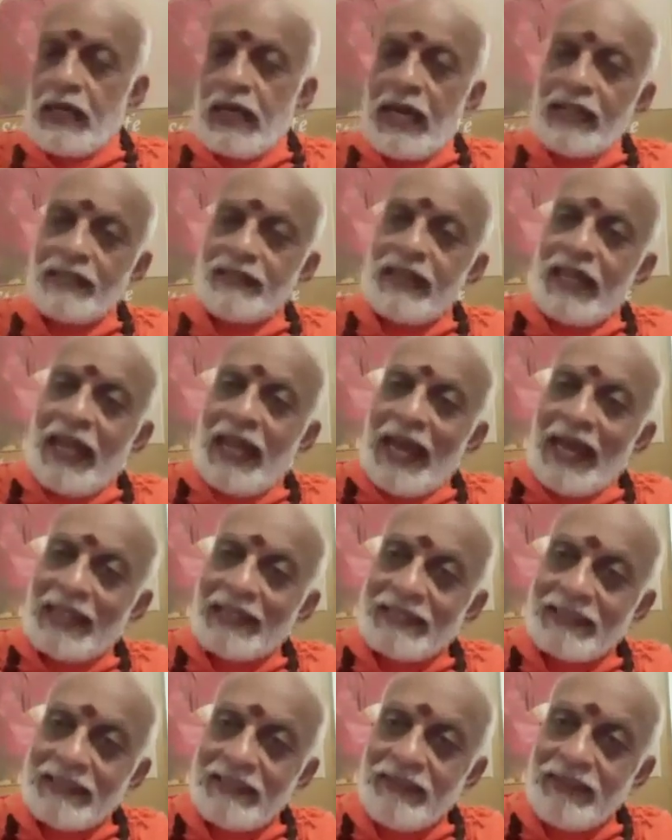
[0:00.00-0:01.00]
And the
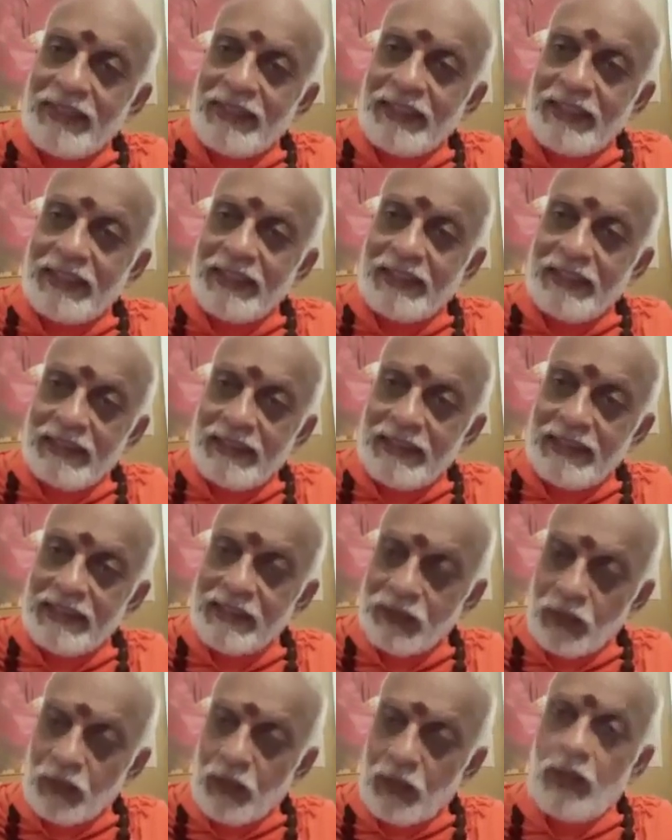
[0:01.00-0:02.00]
activity
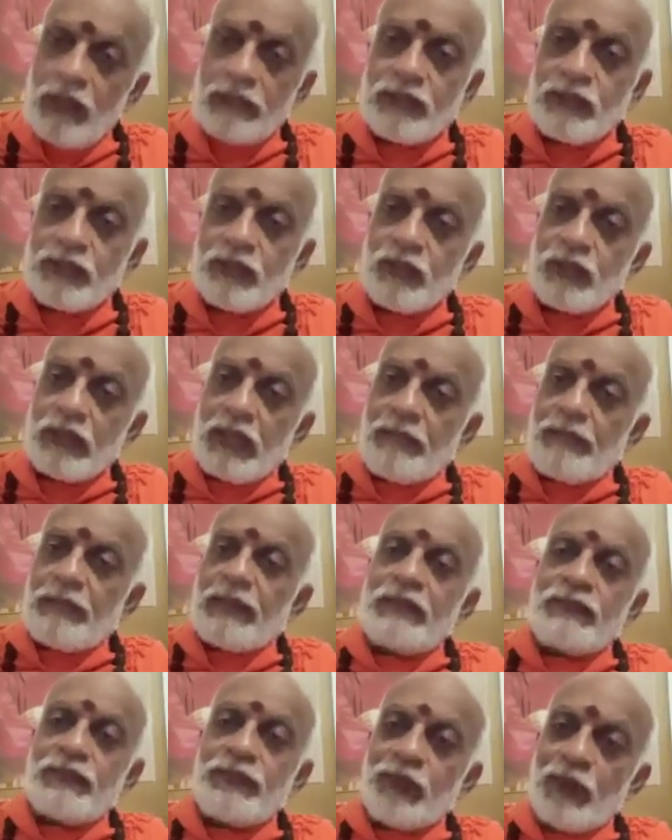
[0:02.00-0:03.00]
is also
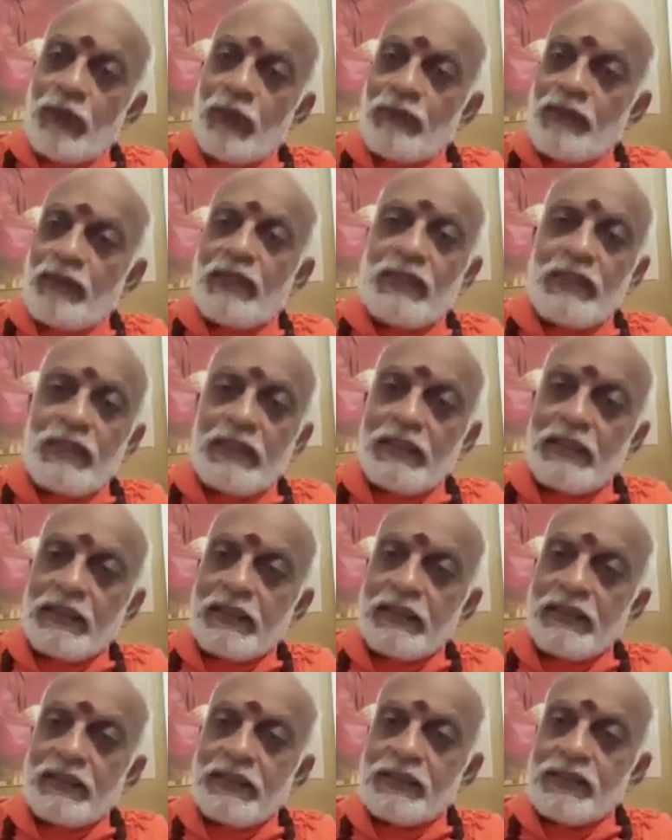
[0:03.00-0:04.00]
coming from a
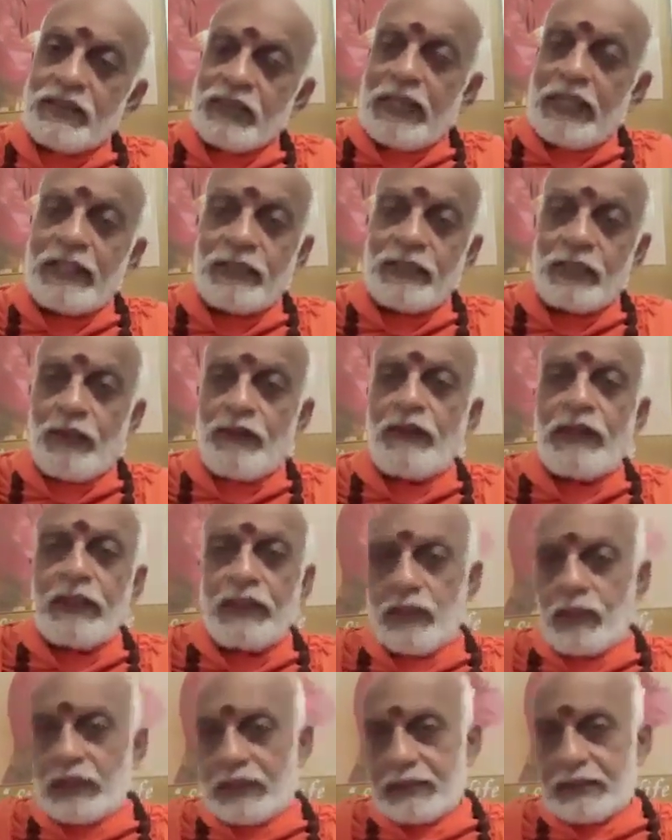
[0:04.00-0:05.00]
state of
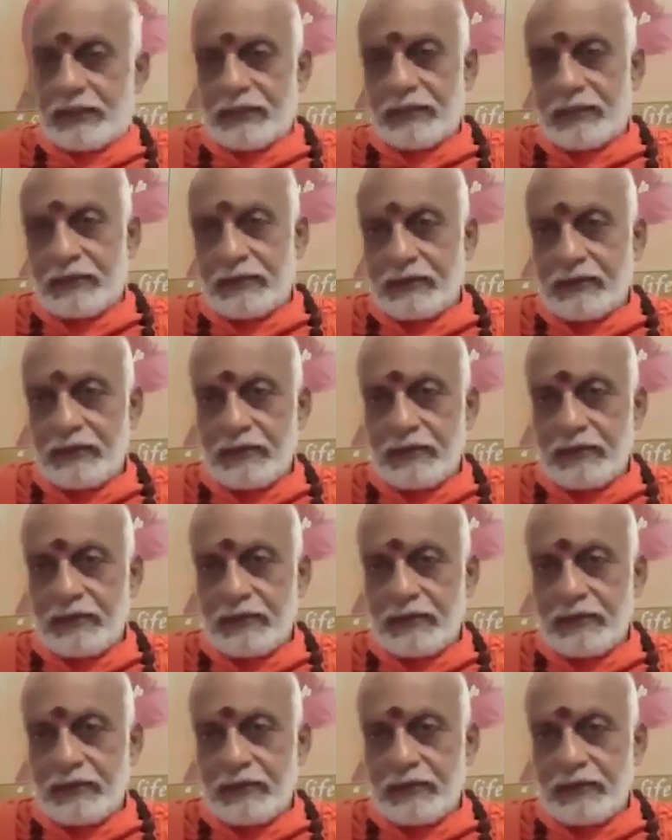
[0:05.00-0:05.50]
ignorance.